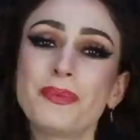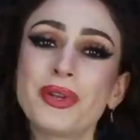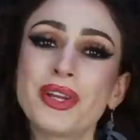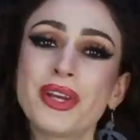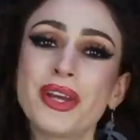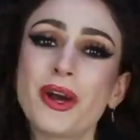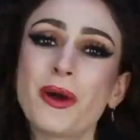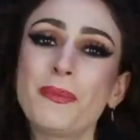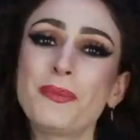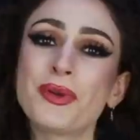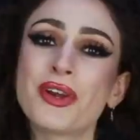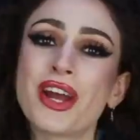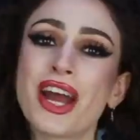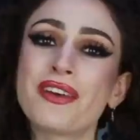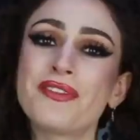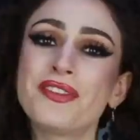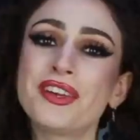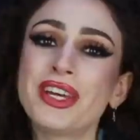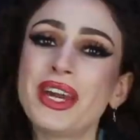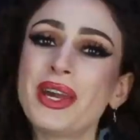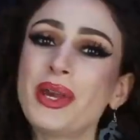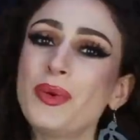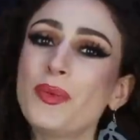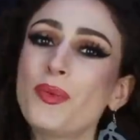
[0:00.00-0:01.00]
But I hope you're
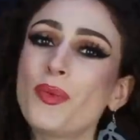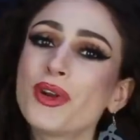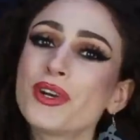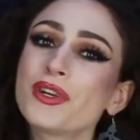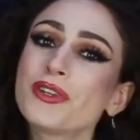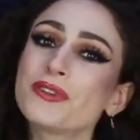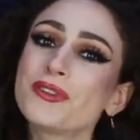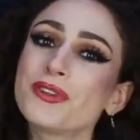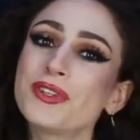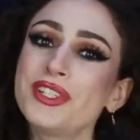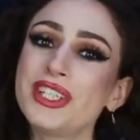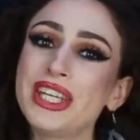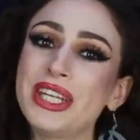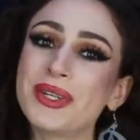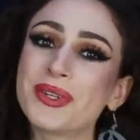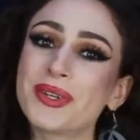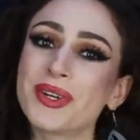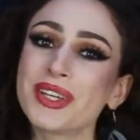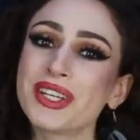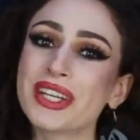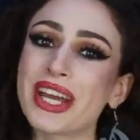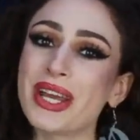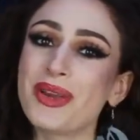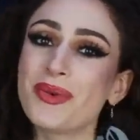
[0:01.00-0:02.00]
having a wonderful day
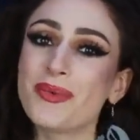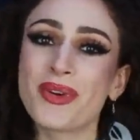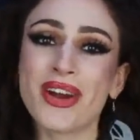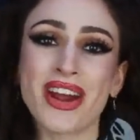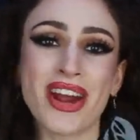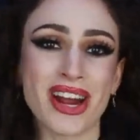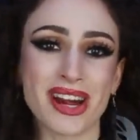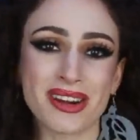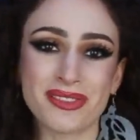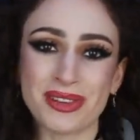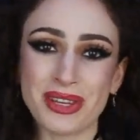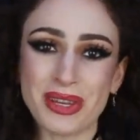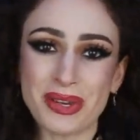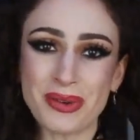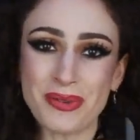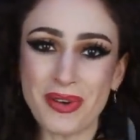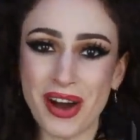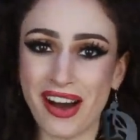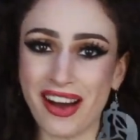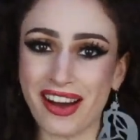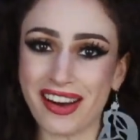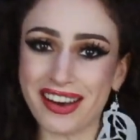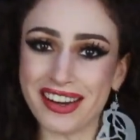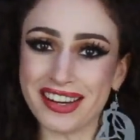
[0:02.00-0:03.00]
or night wherever you
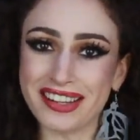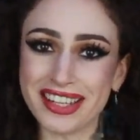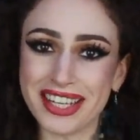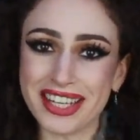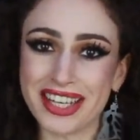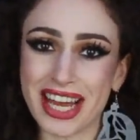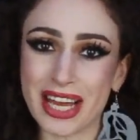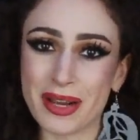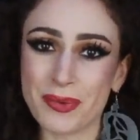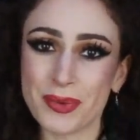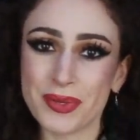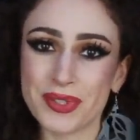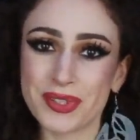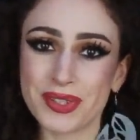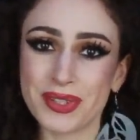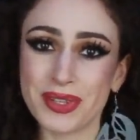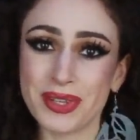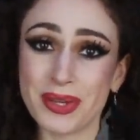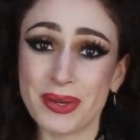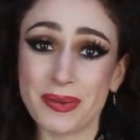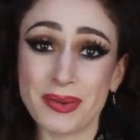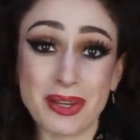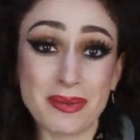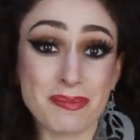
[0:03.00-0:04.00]
are, and I will see
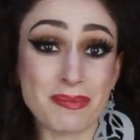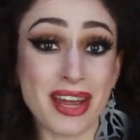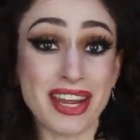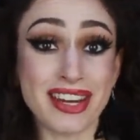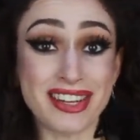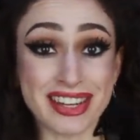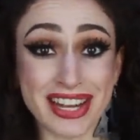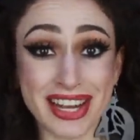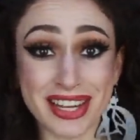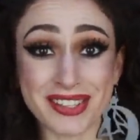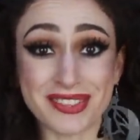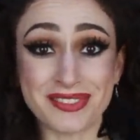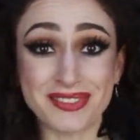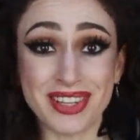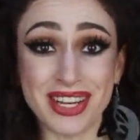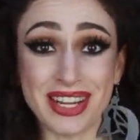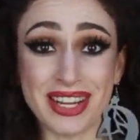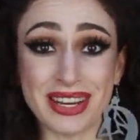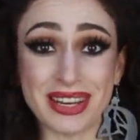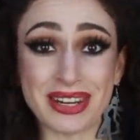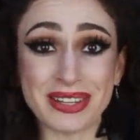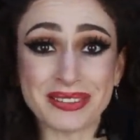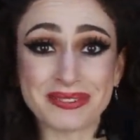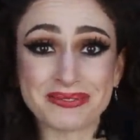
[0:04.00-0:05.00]
you in my next
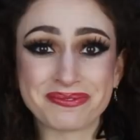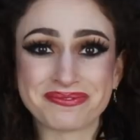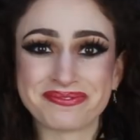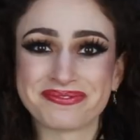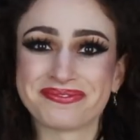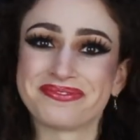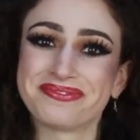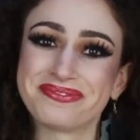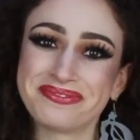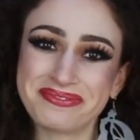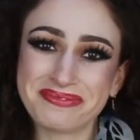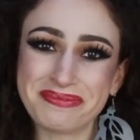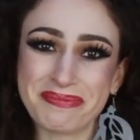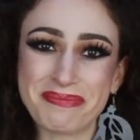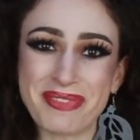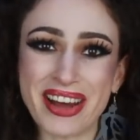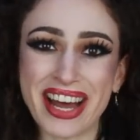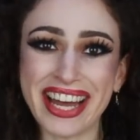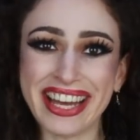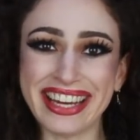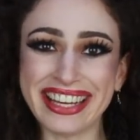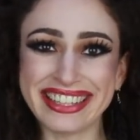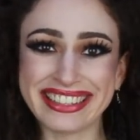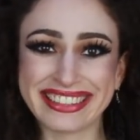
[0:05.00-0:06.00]
video.
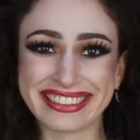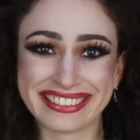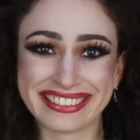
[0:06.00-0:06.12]
Bye.